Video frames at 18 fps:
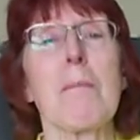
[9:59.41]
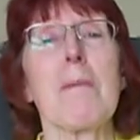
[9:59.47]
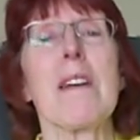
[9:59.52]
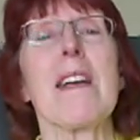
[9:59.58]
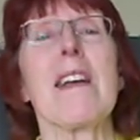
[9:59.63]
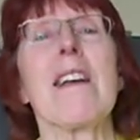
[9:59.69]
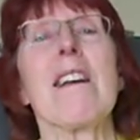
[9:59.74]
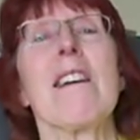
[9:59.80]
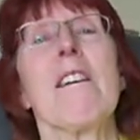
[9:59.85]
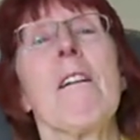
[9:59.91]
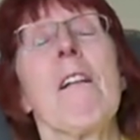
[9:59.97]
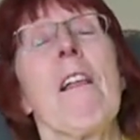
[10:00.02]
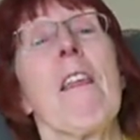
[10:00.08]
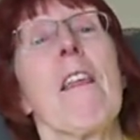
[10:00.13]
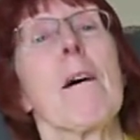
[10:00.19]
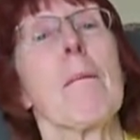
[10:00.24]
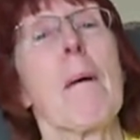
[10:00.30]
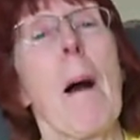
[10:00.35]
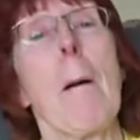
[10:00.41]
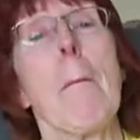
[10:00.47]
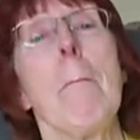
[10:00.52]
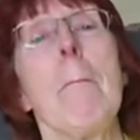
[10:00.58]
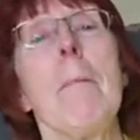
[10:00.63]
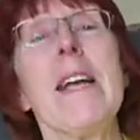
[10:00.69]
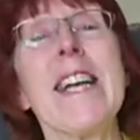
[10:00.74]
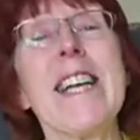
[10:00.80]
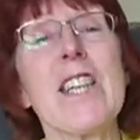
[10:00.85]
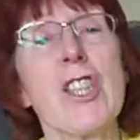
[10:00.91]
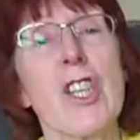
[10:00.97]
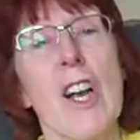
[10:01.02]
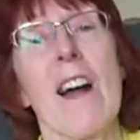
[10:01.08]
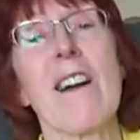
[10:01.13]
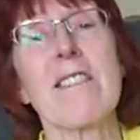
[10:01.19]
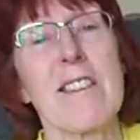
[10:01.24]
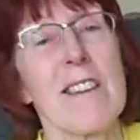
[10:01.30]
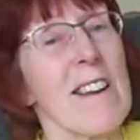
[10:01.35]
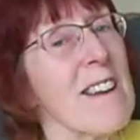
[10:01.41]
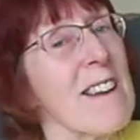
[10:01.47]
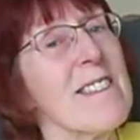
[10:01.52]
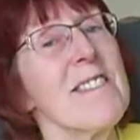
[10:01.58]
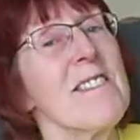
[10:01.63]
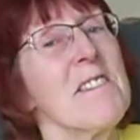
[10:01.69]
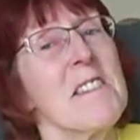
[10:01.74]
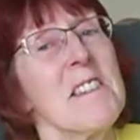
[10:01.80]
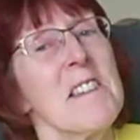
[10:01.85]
be about me chatting,